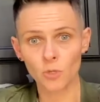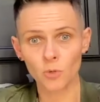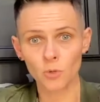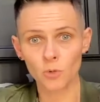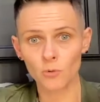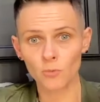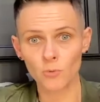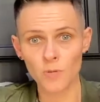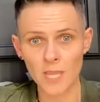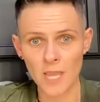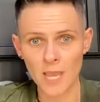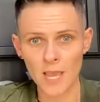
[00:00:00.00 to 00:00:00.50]
to go
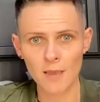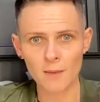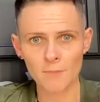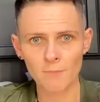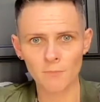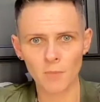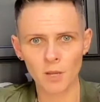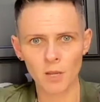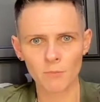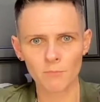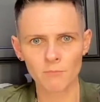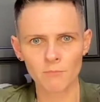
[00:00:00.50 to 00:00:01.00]
to rehab,
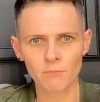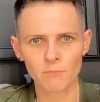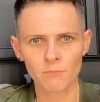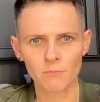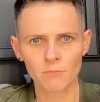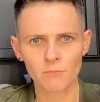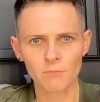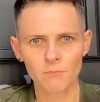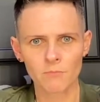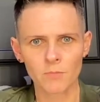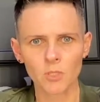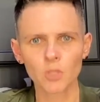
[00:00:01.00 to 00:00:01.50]
mom,
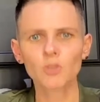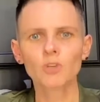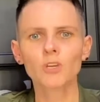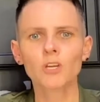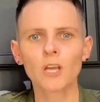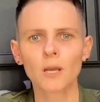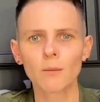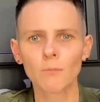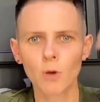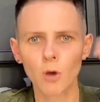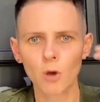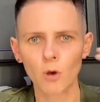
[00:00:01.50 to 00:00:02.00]
you can
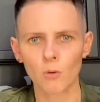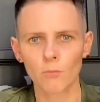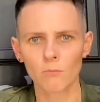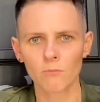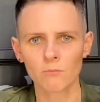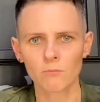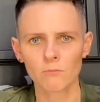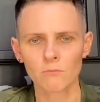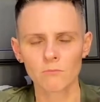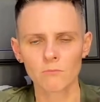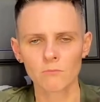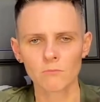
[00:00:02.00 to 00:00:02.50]
come home
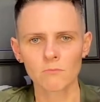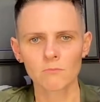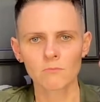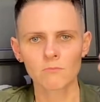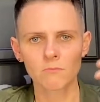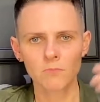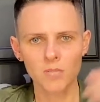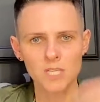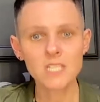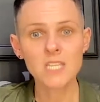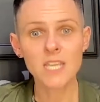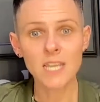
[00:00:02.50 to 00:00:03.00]

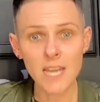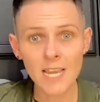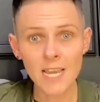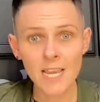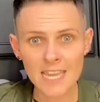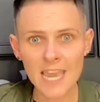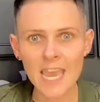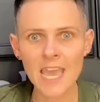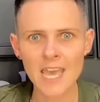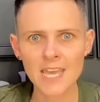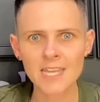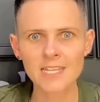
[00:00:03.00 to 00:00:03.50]
because then I
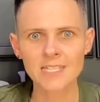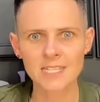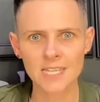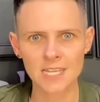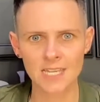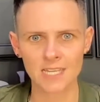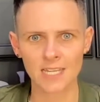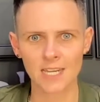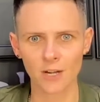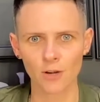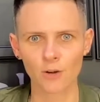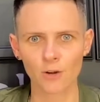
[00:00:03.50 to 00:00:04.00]
can
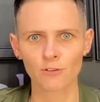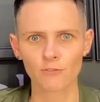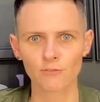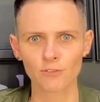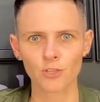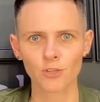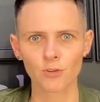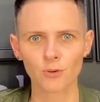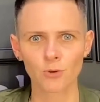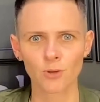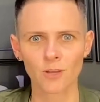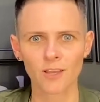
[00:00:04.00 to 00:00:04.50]
take care of
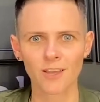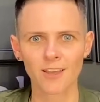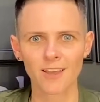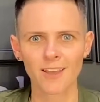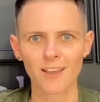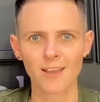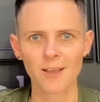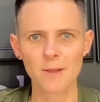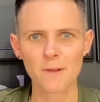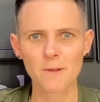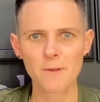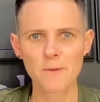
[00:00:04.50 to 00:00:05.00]
you,
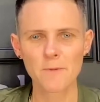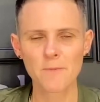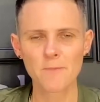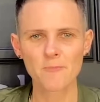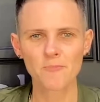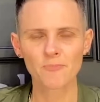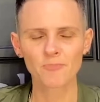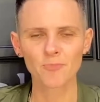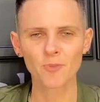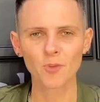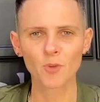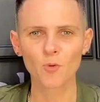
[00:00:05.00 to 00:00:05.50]

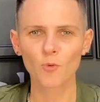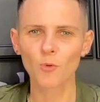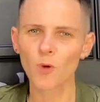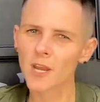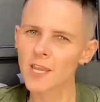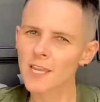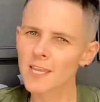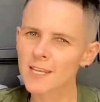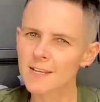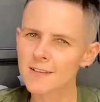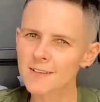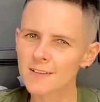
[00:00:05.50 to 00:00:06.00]

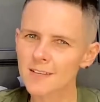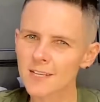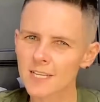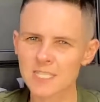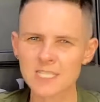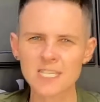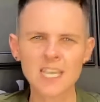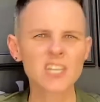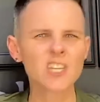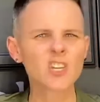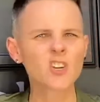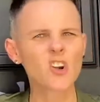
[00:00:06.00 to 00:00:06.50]
right?
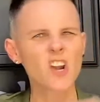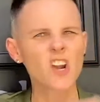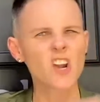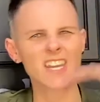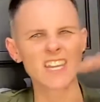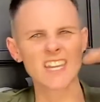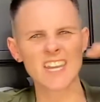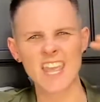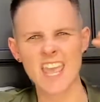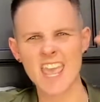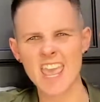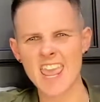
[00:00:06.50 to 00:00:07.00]
Because then you're
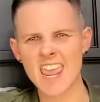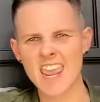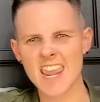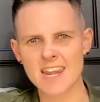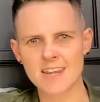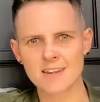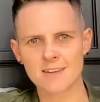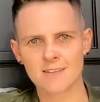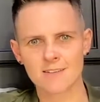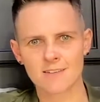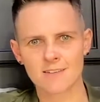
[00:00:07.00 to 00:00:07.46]
at an eight.